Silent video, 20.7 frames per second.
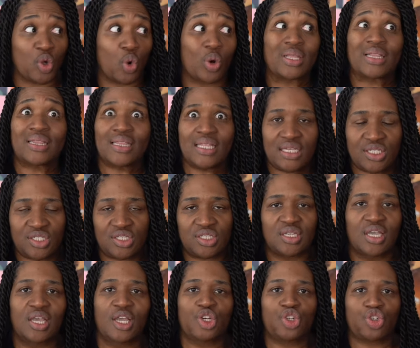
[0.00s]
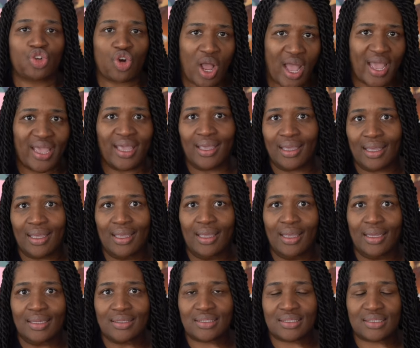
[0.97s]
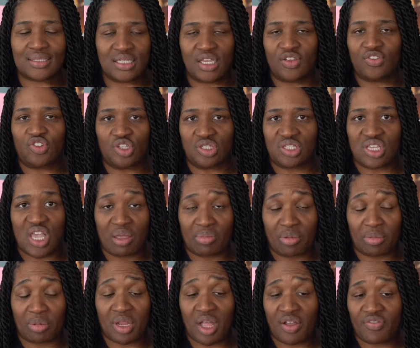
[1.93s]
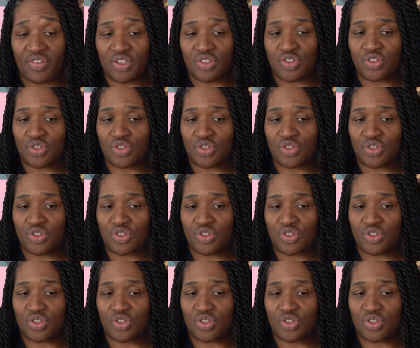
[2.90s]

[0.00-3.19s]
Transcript: or at least trying to see if she's capable of it.